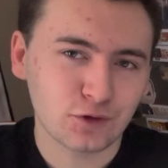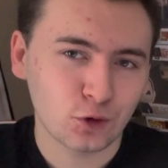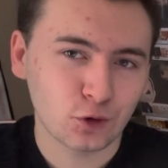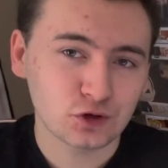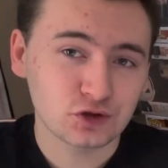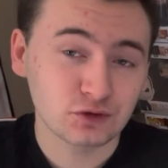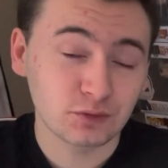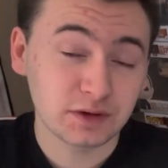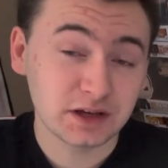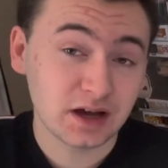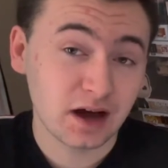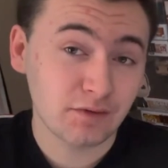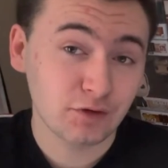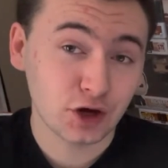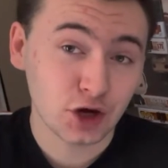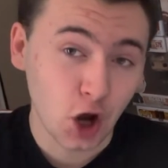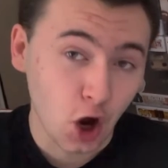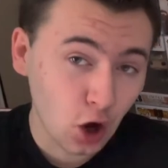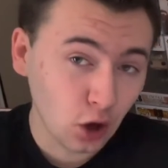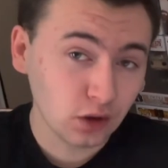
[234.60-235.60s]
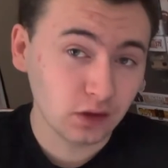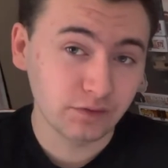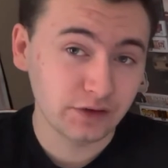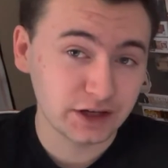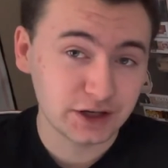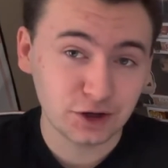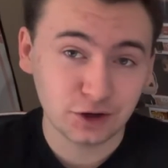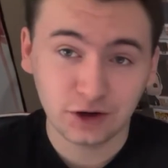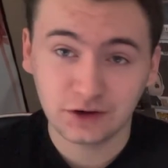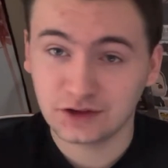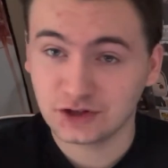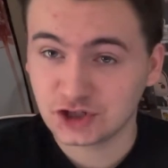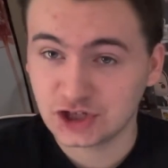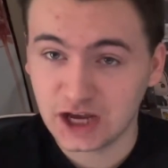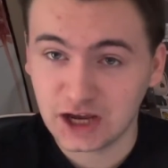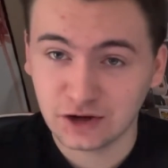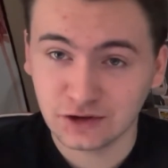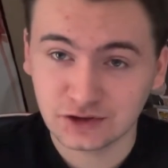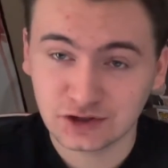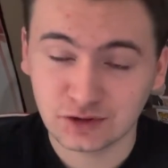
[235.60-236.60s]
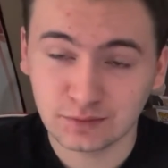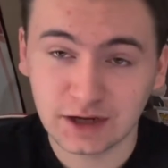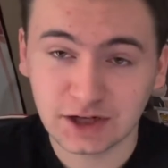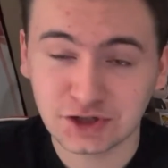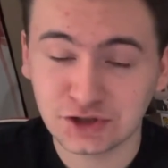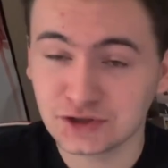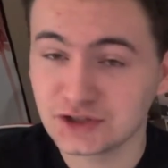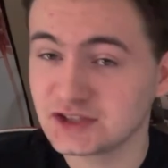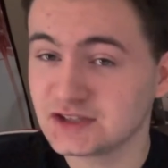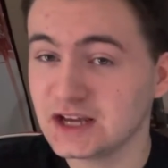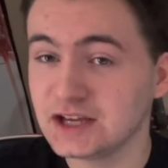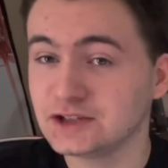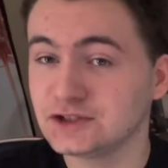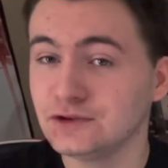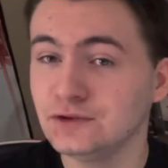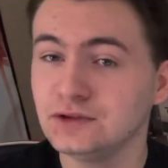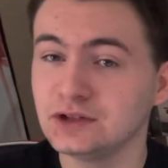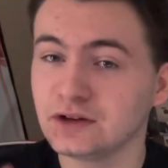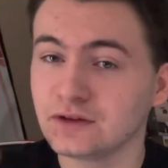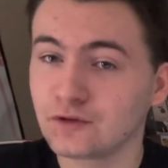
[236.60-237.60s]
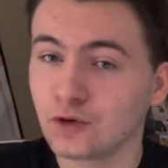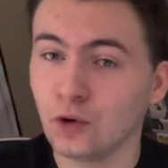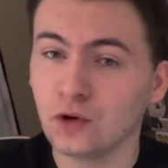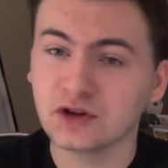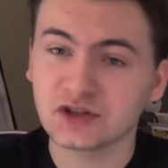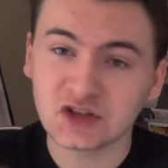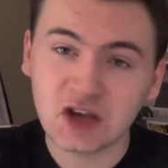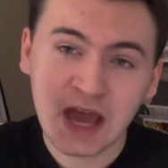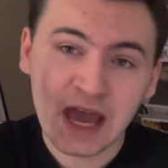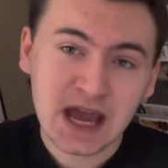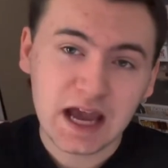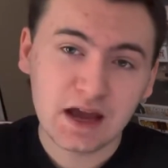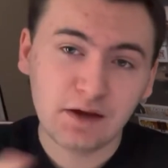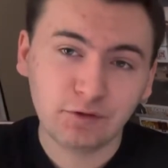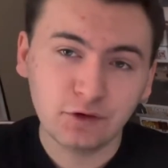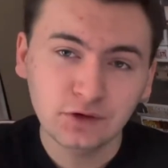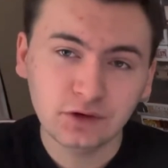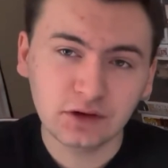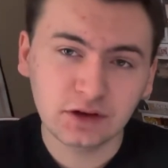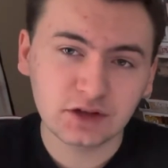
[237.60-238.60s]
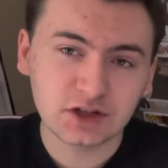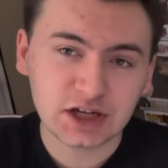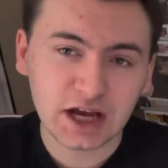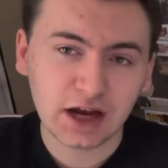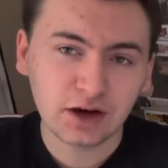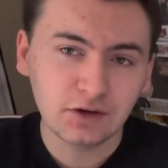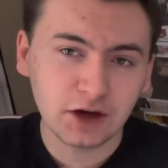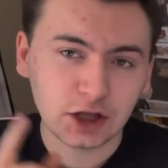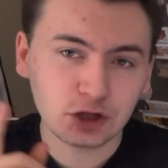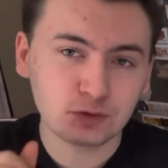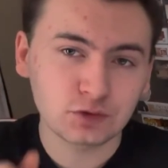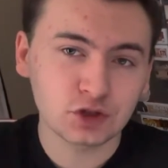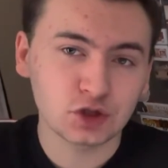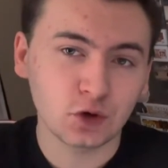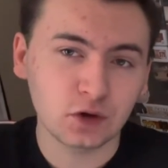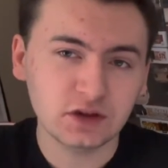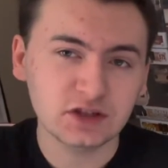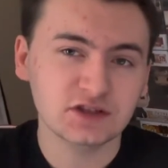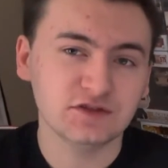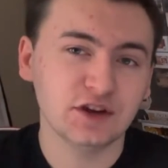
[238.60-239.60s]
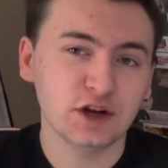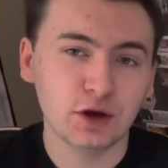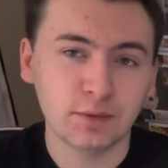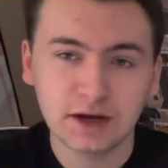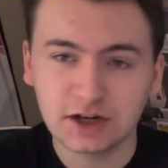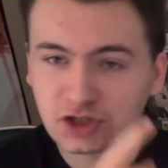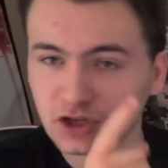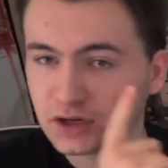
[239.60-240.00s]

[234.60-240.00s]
course, we'll be covering all of it here on the channel, so make sure to stay tuned. And of course, if you're new to the channel and you enjoy this video, make